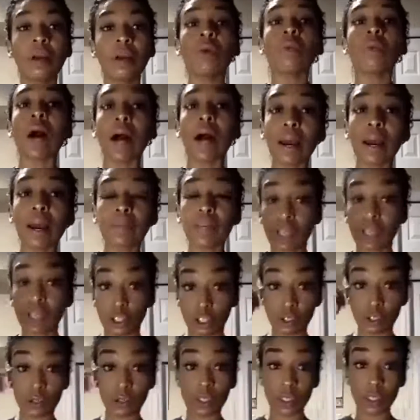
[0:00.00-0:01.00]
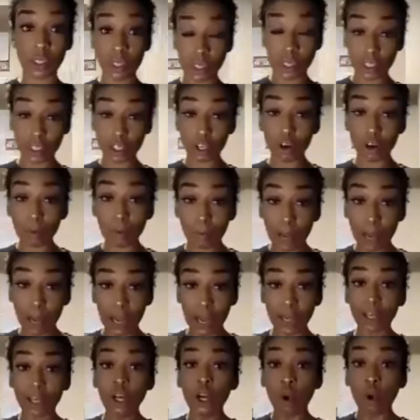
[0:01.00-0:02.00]
Why? Because you see in your
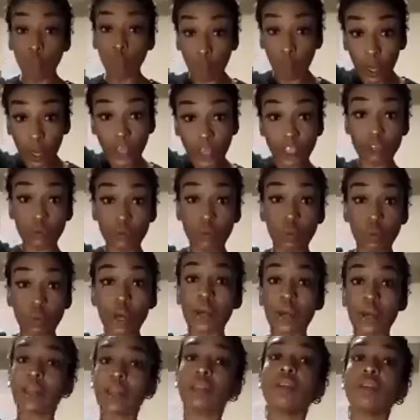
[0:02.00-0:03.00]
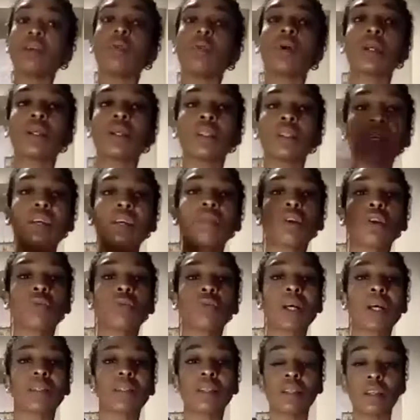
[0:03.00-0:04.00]
mind what you want and you don't want to live the
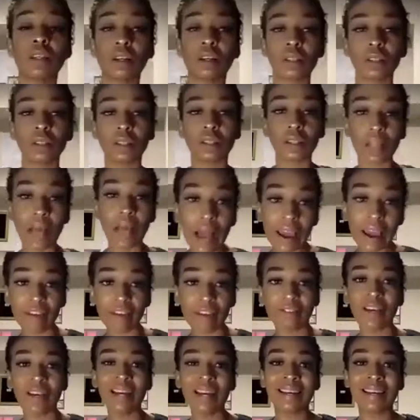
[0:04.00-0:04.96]
rest of your life